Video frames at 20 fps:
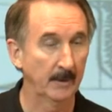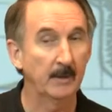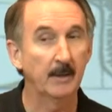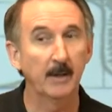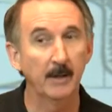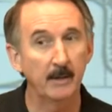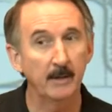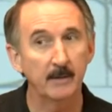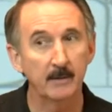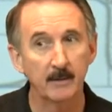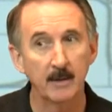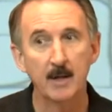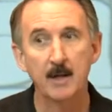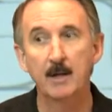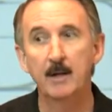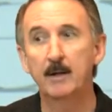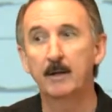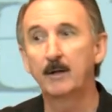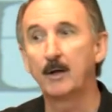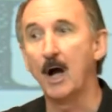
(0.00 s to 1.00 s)
Get it?
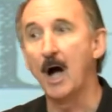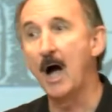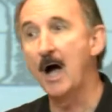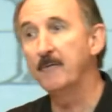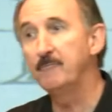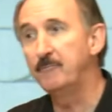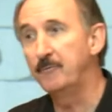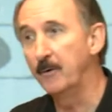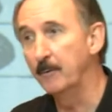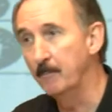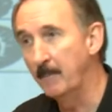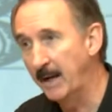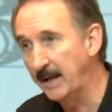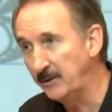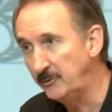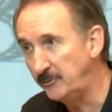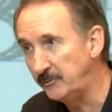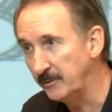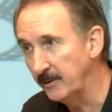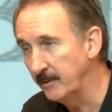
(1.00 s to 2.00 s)

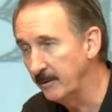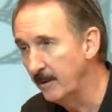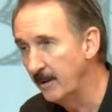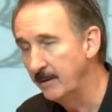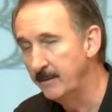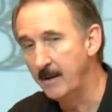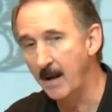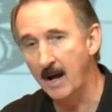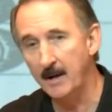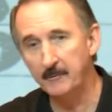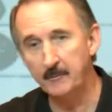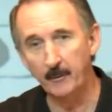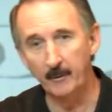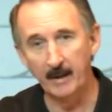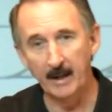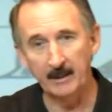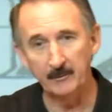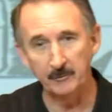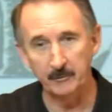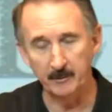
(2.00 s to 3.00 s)
Confirmation, not
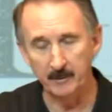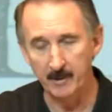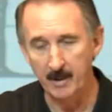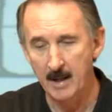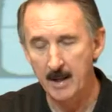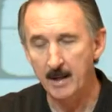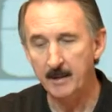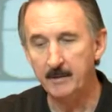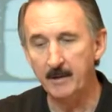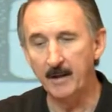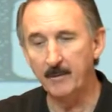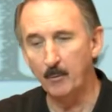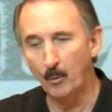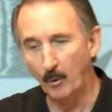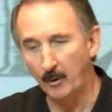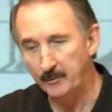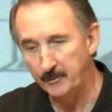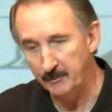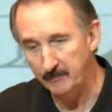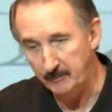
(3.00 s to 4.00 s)
direction. In other
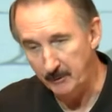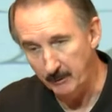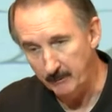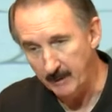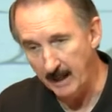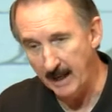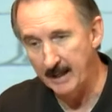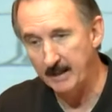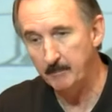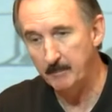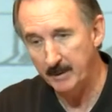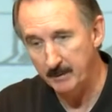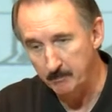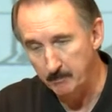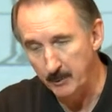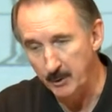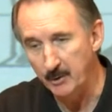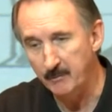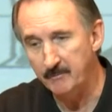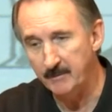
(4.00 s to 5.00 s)
words, if you've kind of been
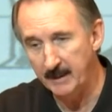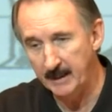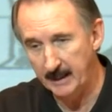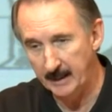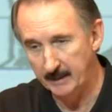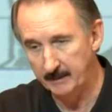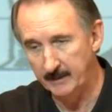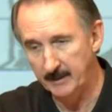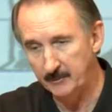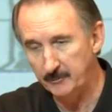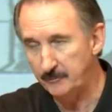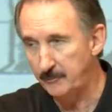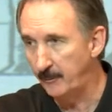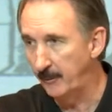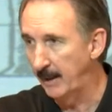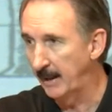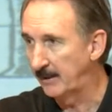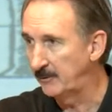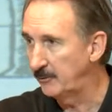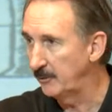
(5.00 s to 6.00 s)
moving in this
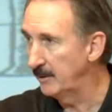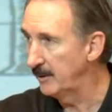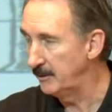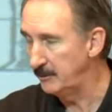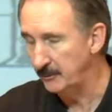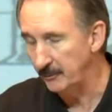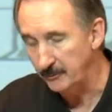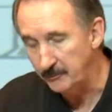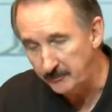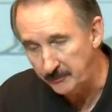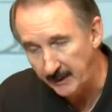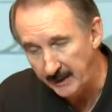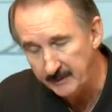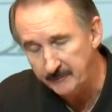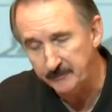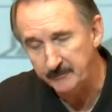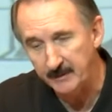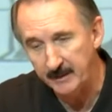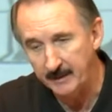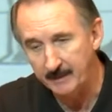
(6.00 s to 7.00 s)
direction and you're
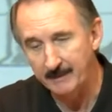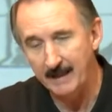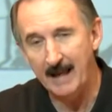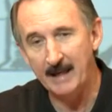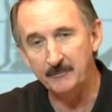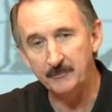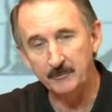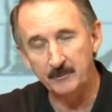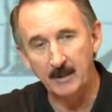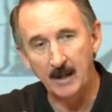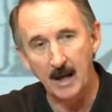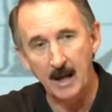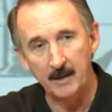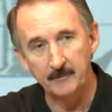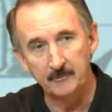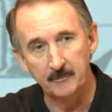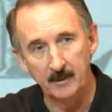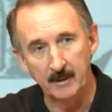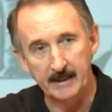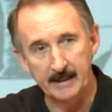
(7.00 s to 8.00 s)
sensing that's
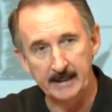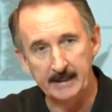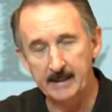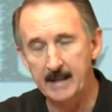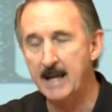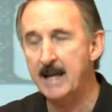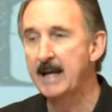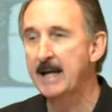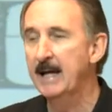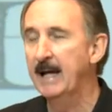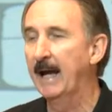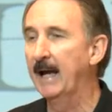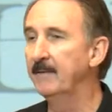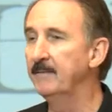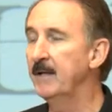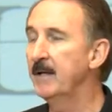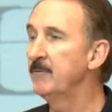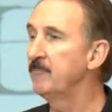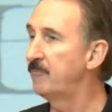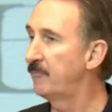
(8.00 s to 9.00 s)
God's lead,
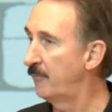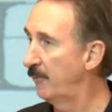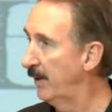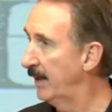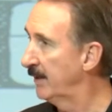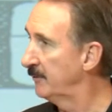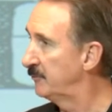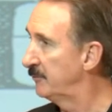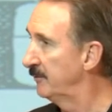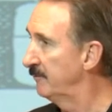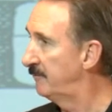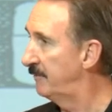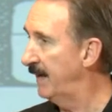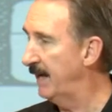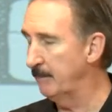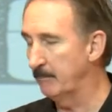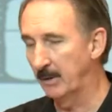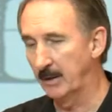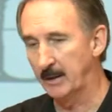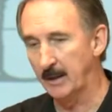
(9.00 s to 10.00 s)
and then friends and
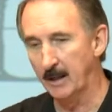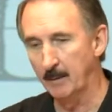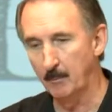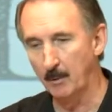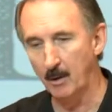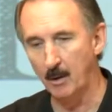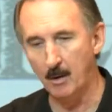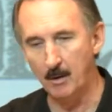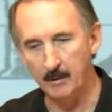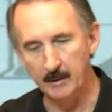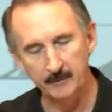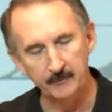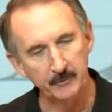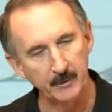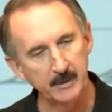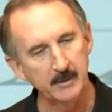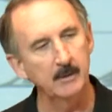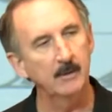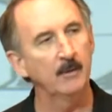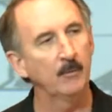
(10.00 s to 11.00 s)
family come along and
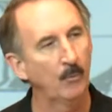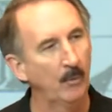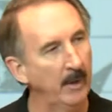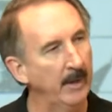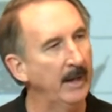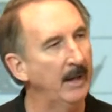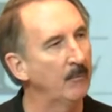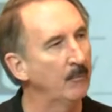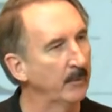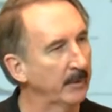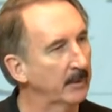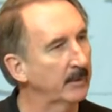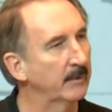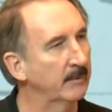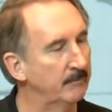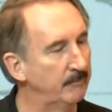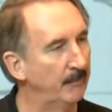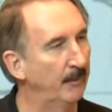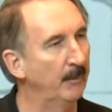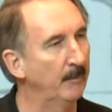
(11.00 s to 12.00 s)
say, you know what, I want to
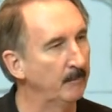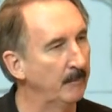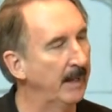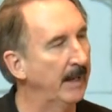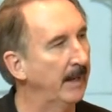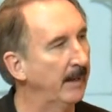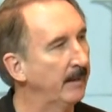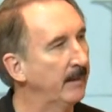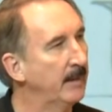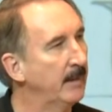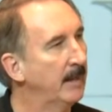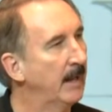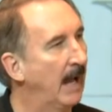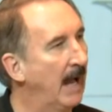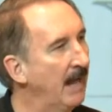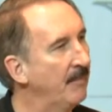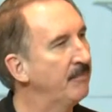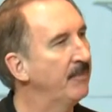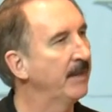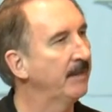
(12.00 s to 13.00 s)
confirm that.
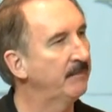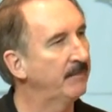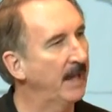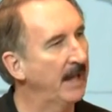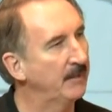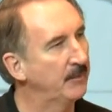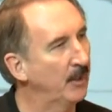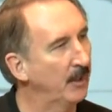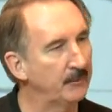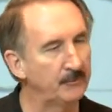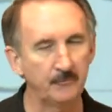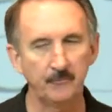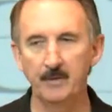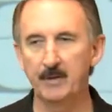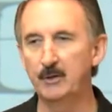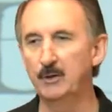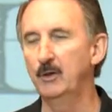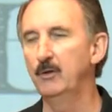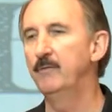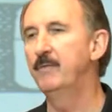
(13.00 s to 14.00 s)
I think that does
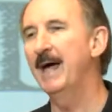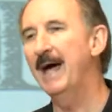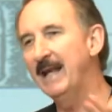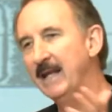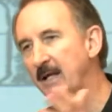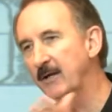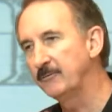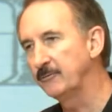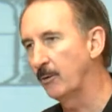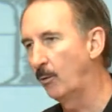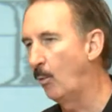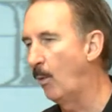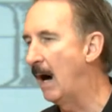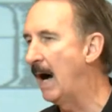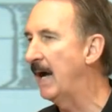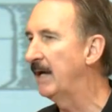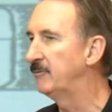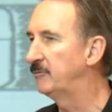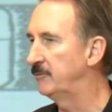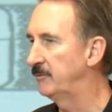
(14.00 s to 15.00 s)
fit you. That is a
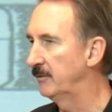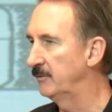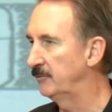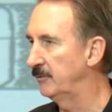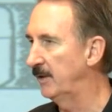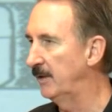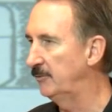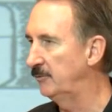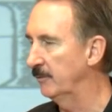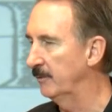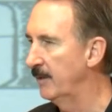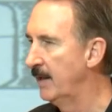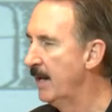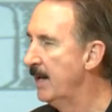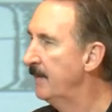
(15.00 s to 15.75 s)
wise decision.